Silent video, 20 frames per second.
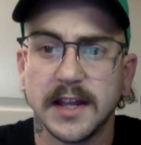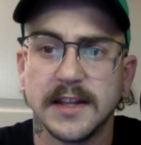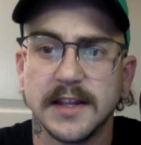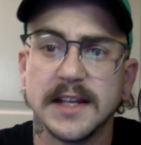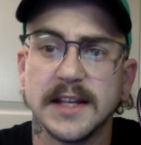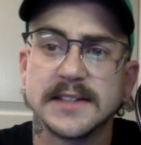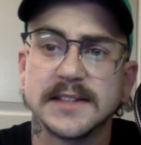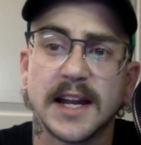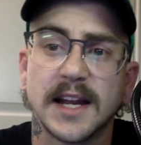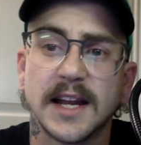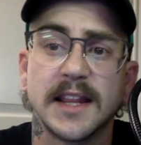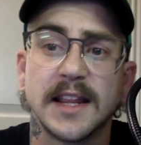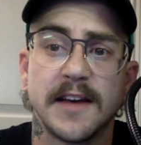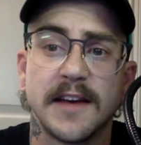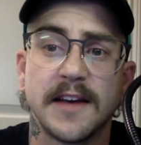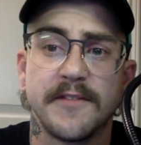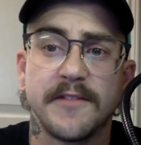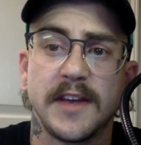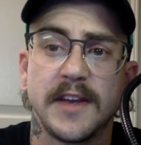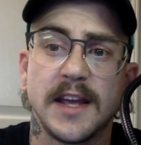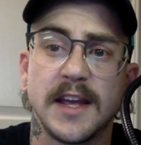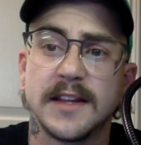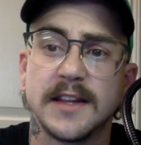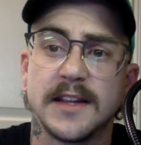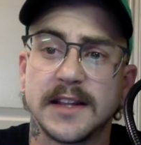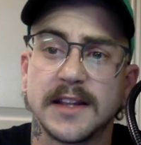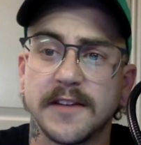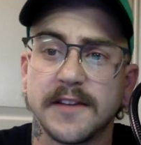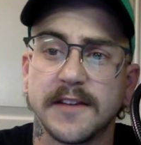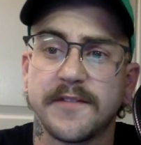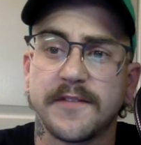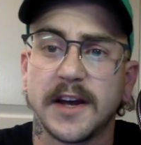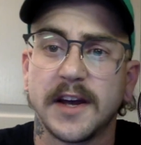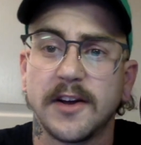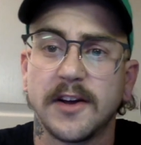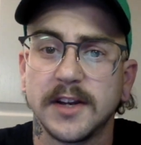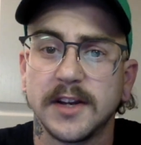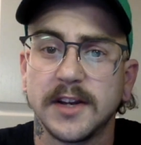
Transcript: The inside of that van that they found,